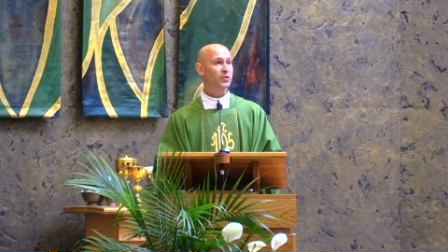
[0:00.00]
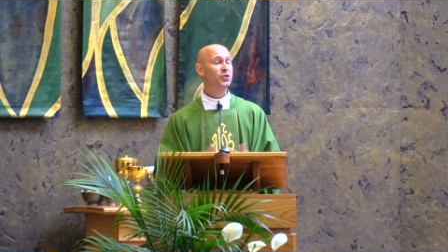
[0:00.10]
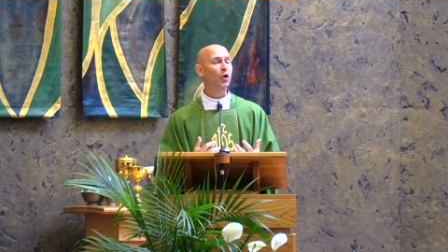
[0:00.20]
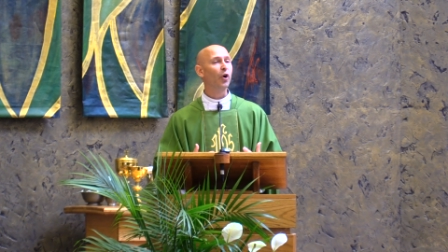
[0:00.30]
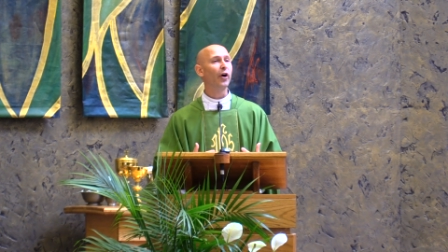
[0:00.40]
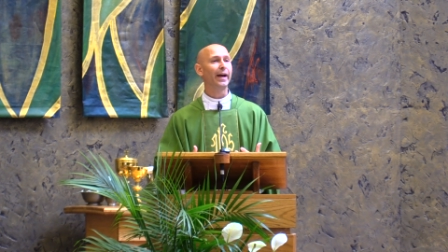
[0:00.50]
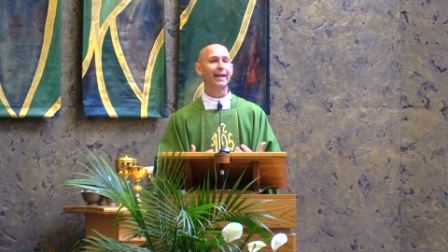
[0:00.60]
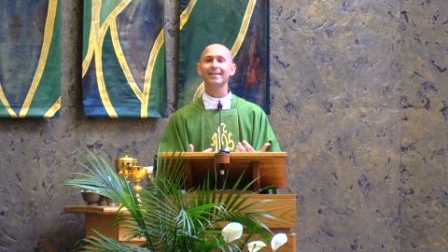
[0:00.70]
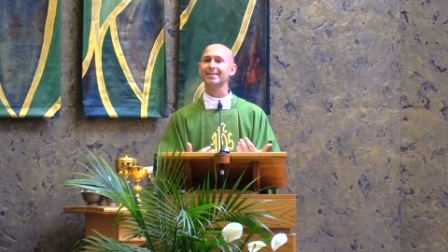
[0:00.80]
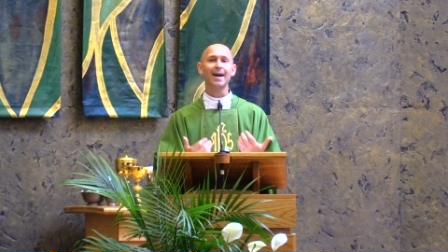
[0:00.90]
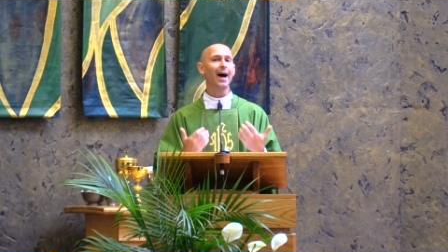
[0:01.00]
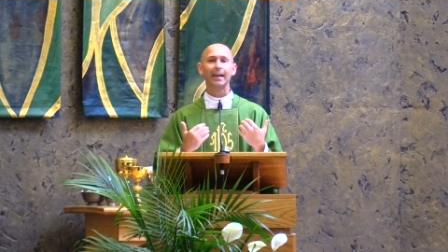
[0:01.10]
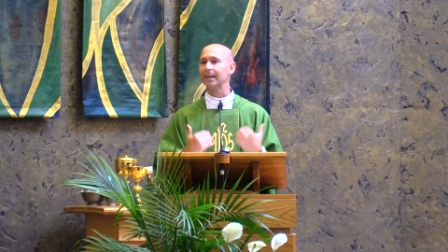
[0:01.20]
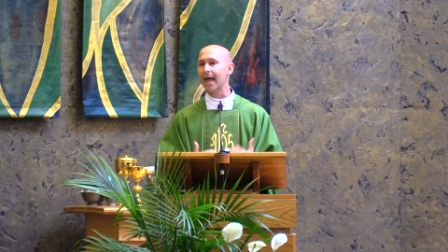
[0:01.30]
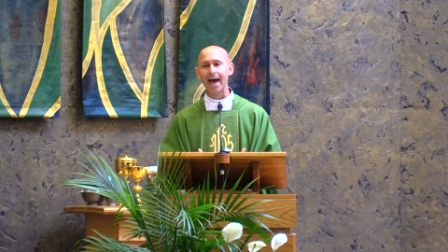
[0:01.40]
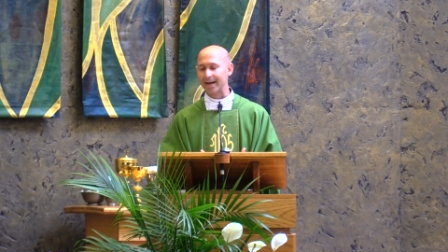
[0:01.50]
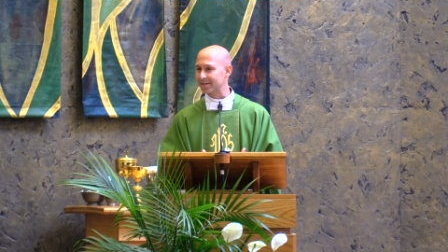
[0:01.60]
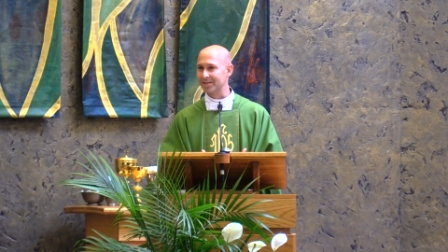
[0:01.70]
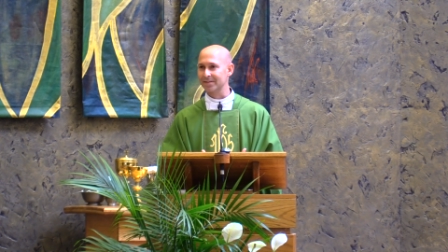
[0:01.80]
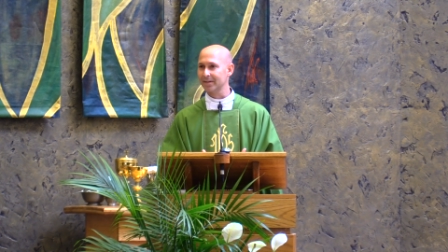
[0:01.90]
Joy is not
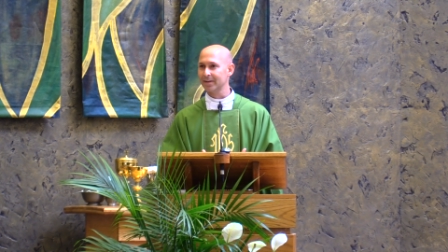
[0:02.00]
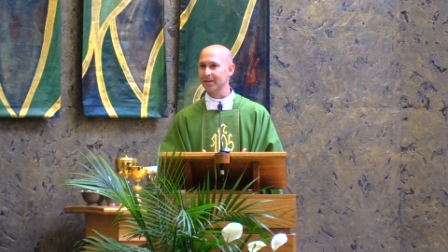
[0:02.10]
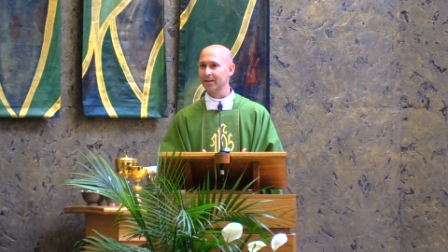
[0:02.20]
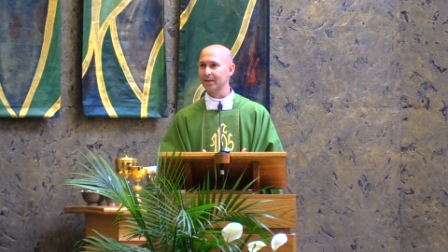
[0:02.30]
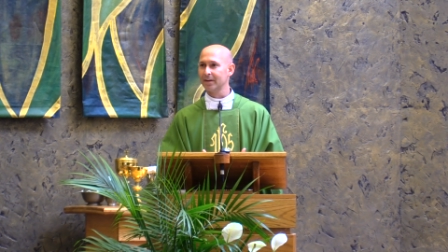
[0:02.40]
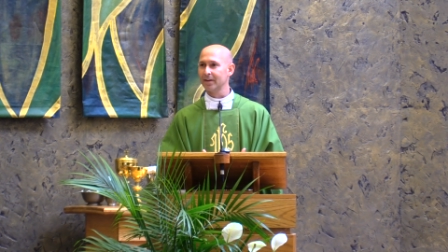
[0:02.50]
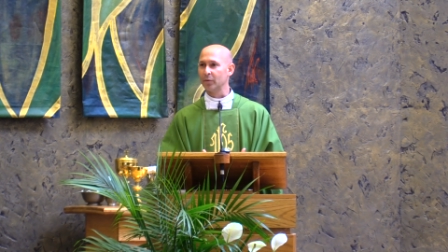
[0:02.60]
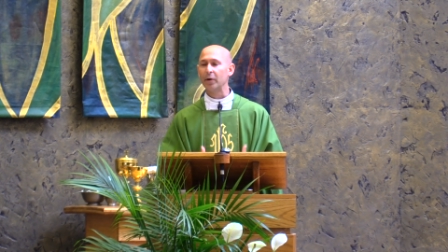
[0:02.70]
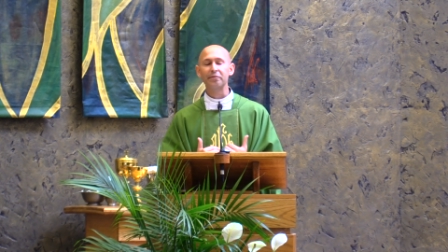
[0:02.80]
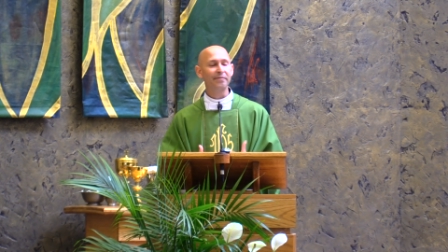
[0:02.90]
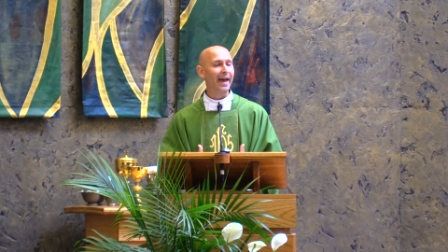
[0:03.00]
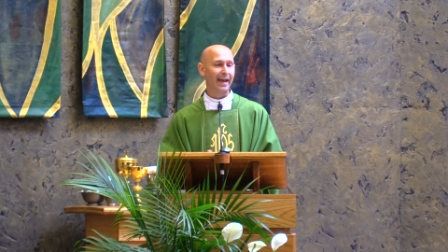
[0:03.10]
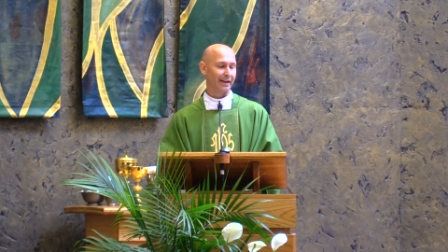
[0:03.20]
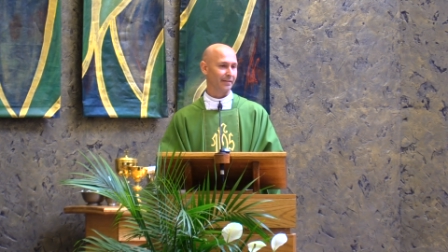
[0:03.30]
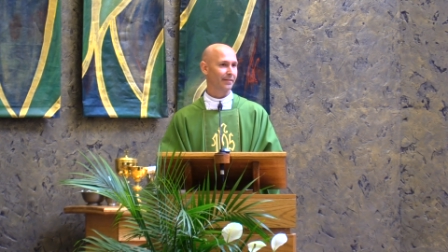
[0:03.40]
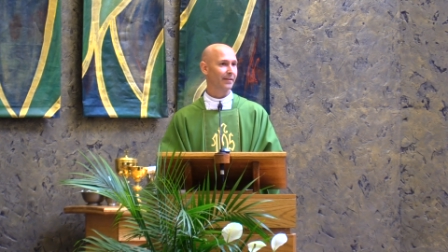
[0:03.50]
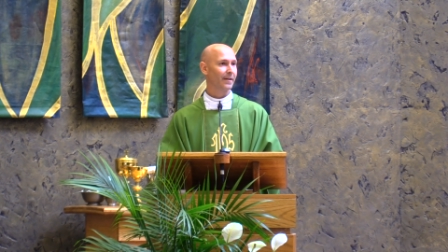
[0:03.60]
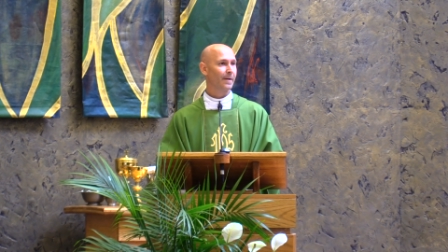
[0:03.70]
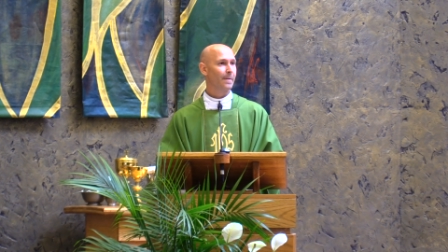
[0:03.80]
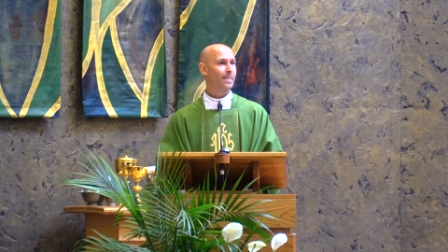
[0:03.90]
less with faith.